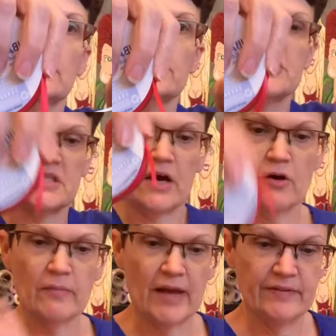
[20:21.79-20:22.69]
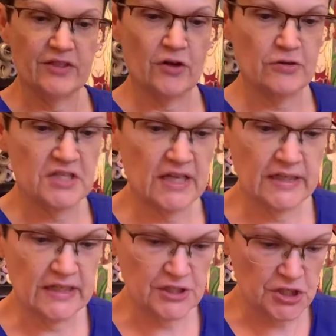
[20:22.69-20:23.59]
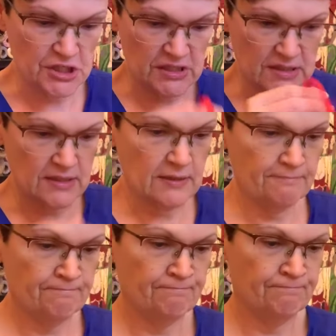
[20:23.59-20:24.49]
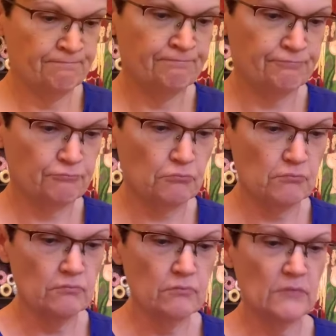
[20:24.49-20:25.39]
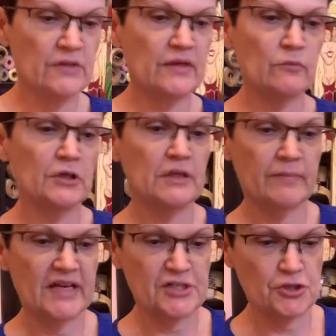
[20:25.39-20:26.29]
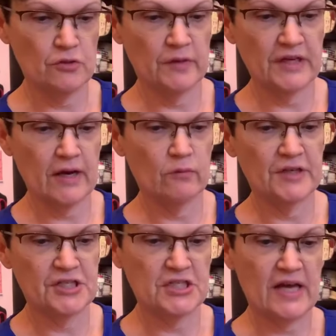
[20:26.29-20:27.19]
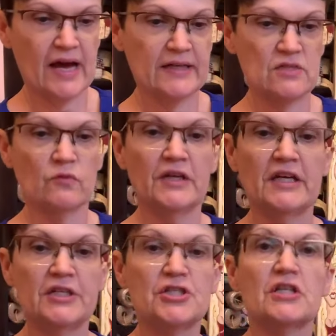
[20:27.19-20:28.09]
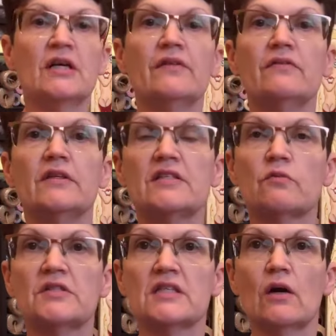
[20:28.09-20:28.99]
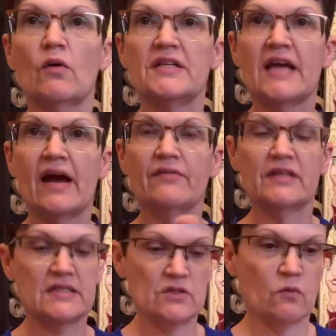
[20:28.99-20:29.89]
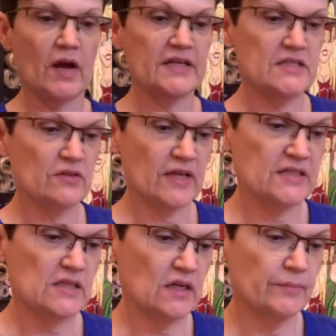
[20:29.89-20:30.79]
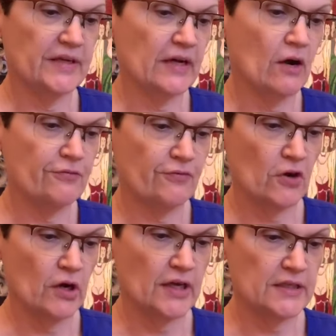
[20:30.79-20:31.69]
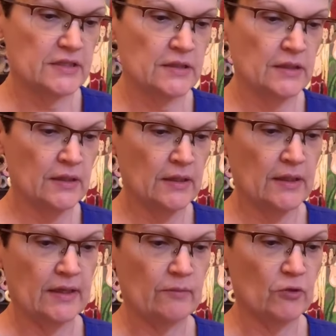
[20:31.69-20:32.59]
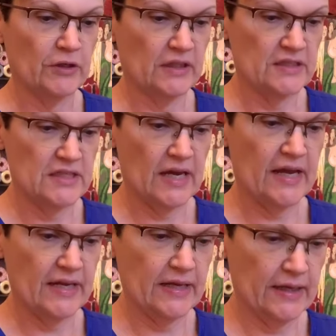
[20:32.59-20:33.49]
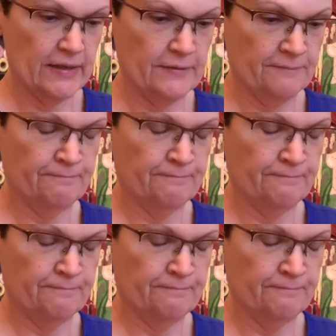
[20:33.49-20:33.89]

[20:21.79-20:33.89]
or so, maybe 13 inches. Then we're going to make sure we know which side is which. This one's going down this way, so that's going to be our front. And we're going to take it,